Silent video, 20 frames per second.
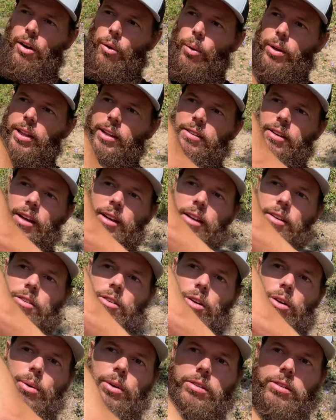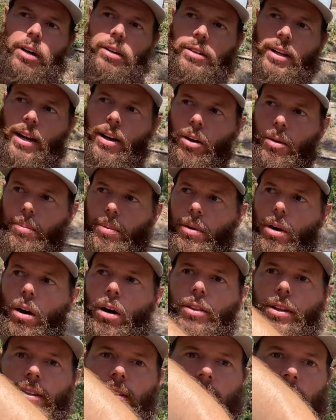What that's going to do is start to help
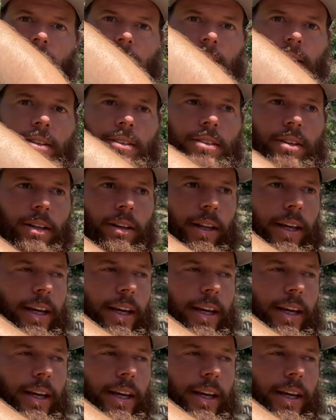all the tendons and